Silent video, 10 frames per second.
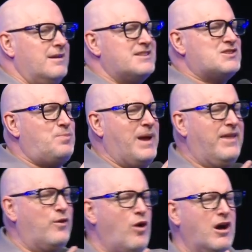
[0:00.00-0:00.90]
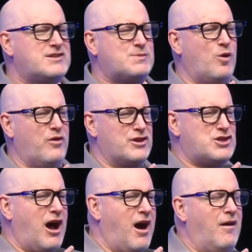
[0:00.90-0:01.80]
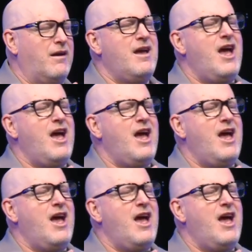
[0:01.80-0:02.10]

Spare the rod, spoil the child.